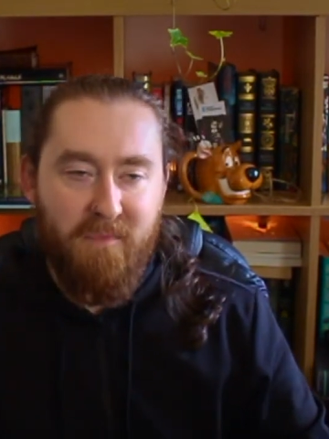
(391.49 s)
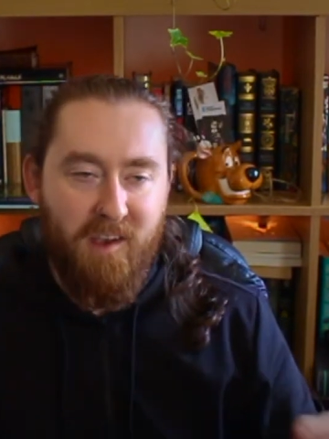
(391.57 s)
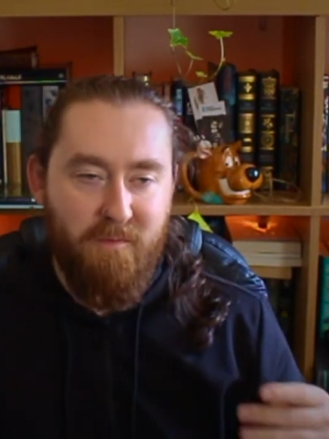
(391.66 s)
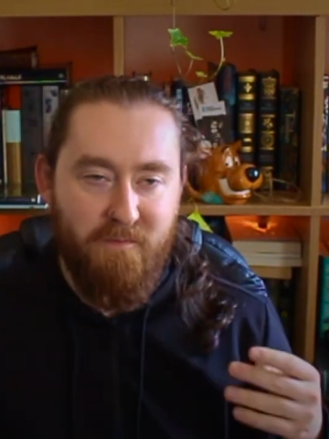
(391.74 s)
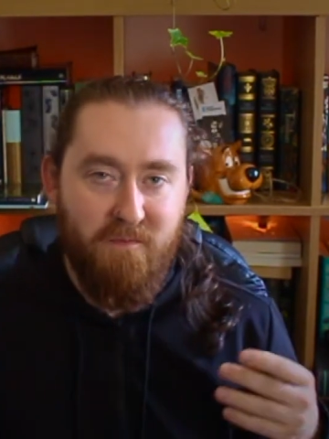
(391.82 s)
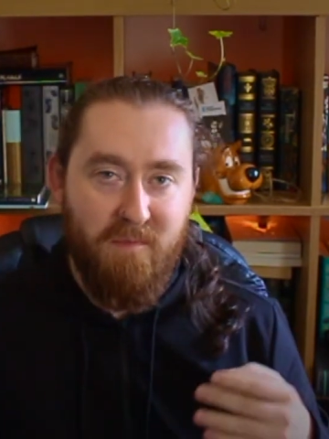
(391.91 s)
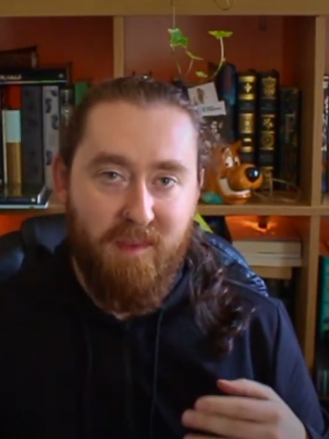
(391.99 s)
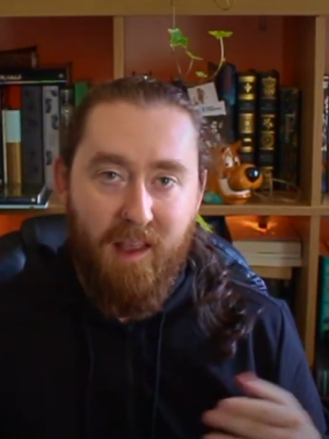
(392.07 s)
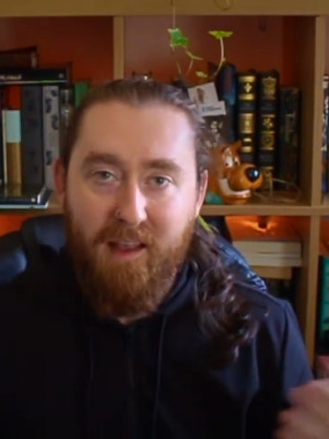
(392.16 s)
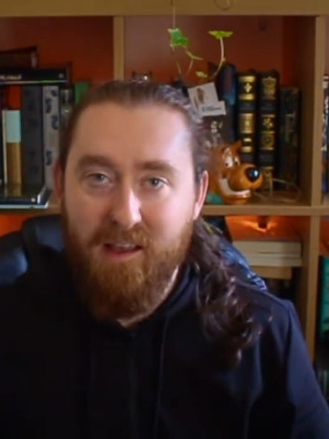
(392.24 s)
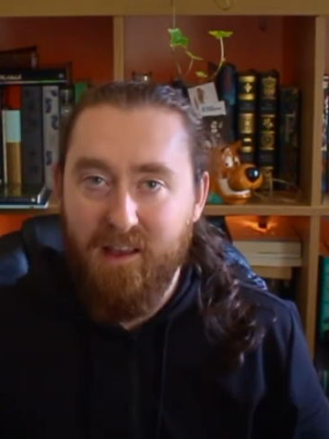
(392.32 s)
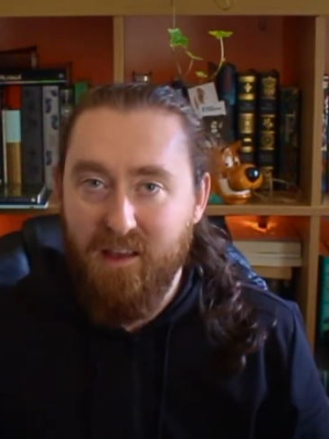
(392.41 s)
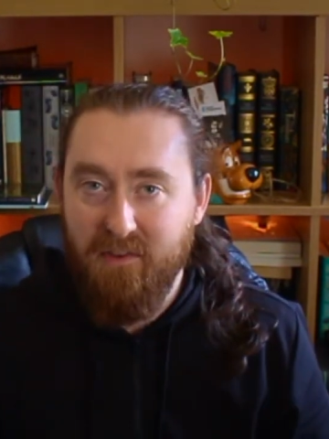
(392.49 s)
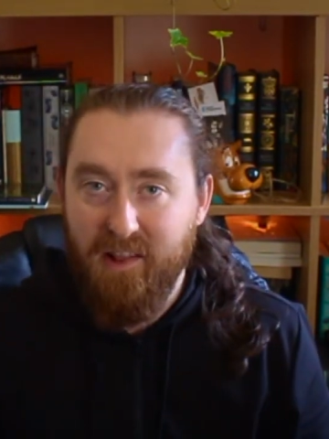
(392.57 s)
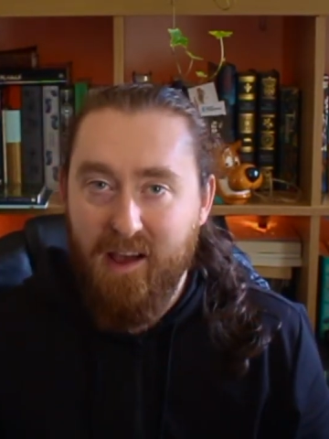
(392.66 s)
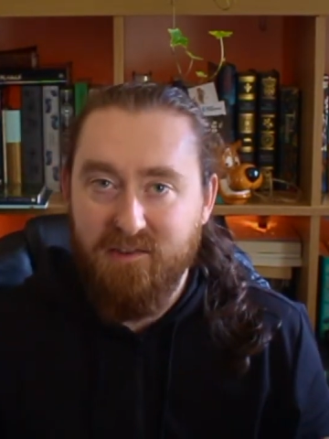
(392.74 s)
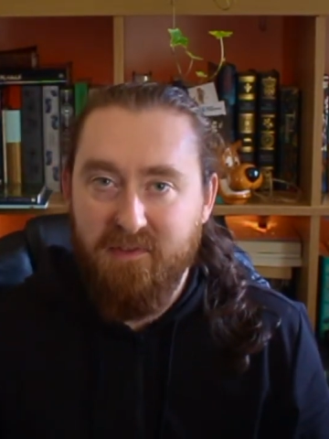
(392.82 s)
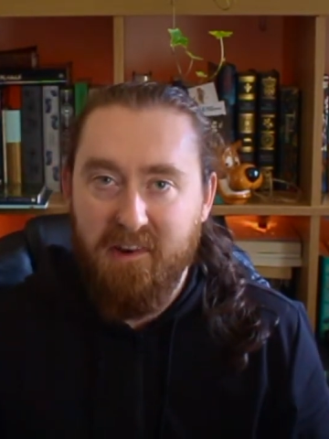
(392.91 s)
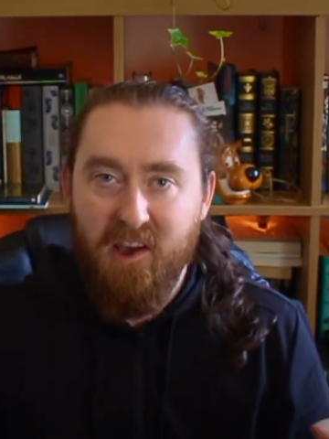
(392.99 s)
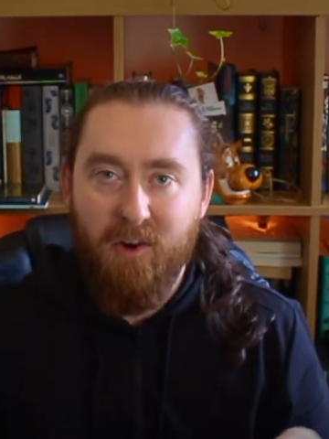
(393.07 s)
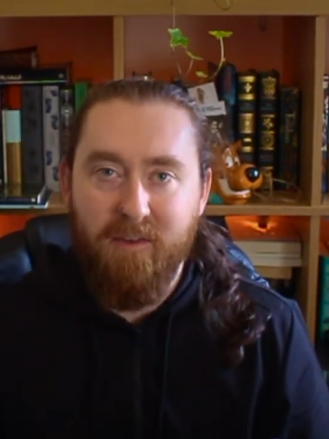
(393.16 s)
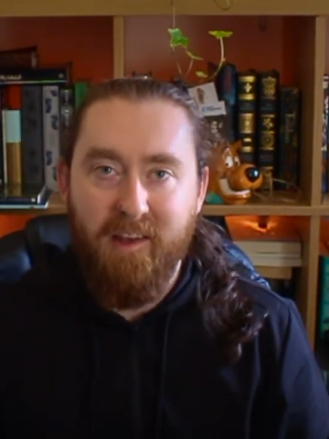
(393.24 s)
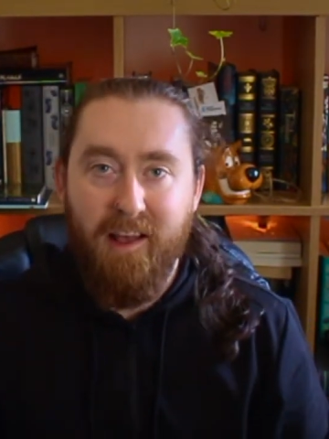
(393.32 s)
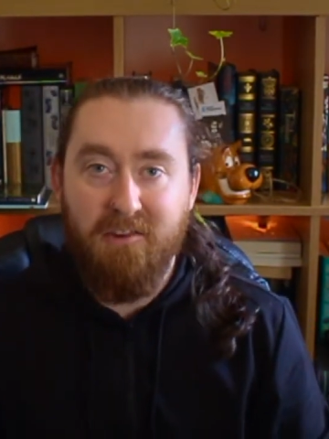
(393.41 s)
And if you like this video,
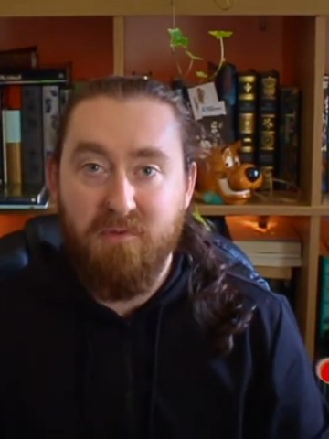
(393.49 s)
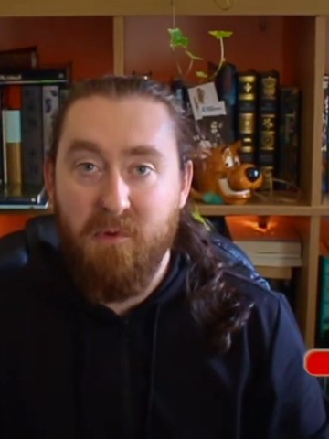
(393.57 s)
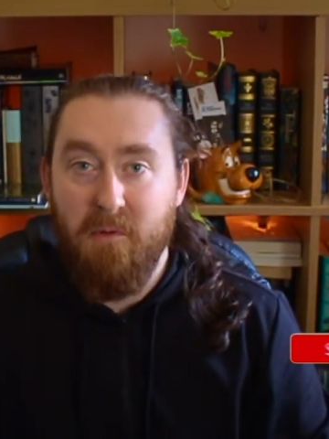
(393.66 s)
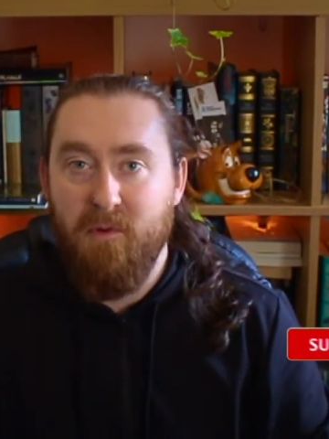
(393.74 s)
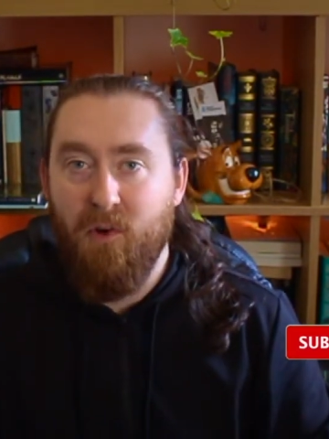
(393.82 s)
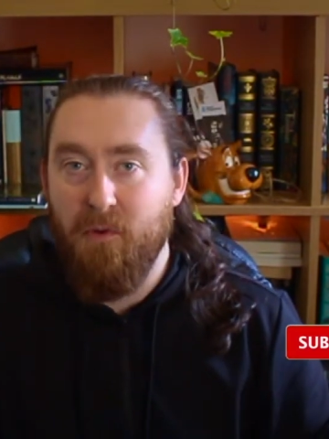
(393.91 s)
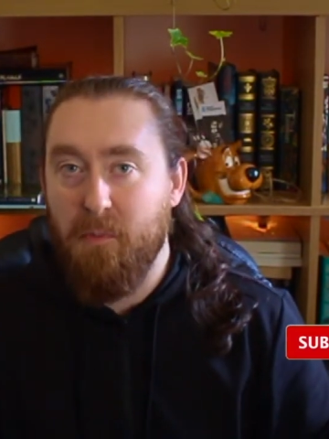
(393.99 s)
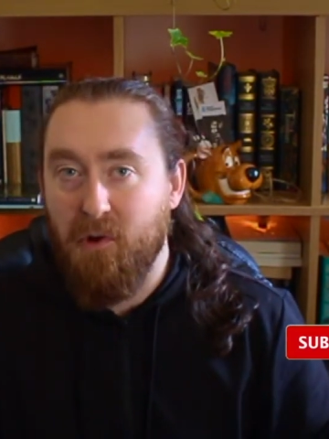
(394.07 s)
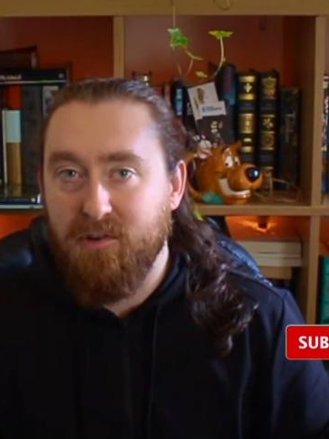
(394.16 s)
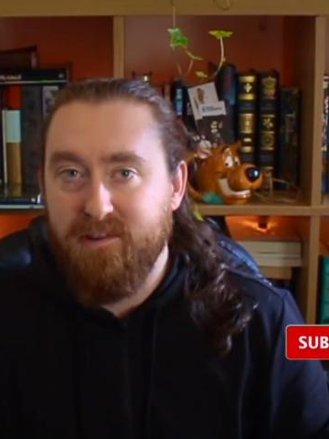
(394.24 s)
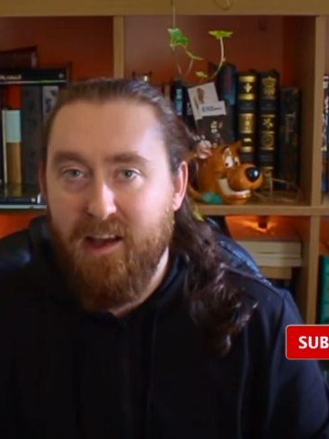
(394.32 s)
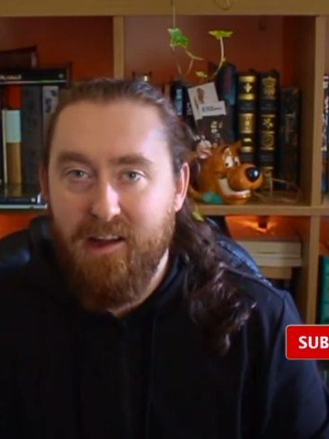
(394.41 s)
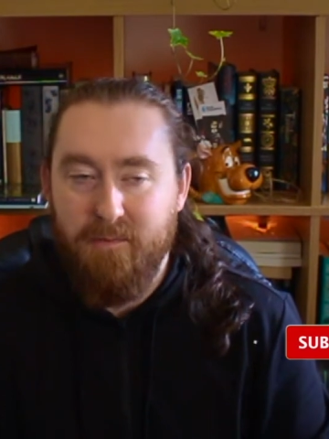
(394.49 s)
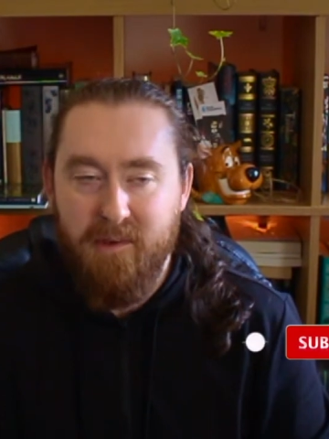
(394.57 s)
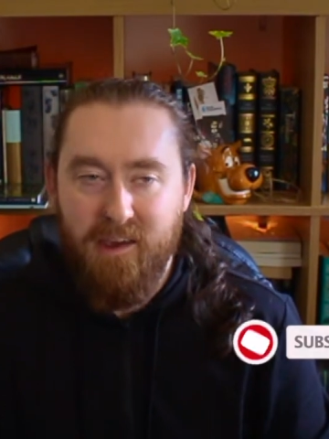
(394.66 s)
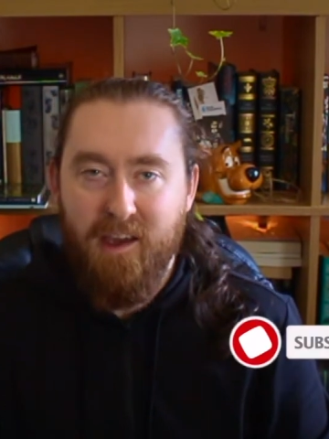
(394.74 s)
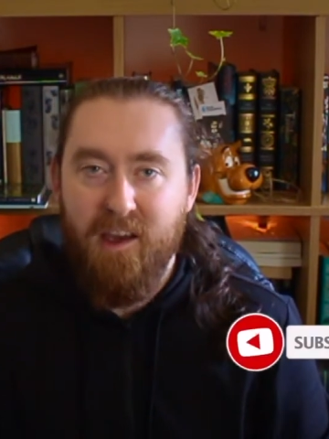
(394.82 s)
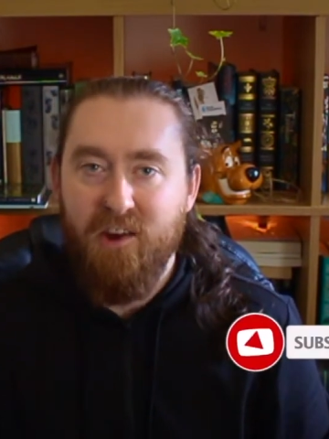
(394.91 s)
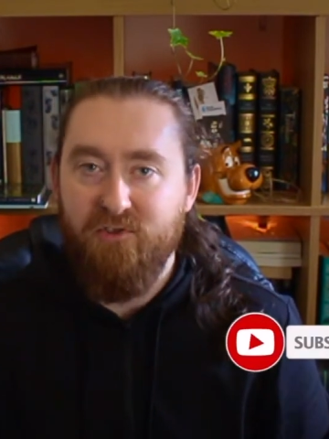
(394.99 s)
if you like some of the other books that I'll be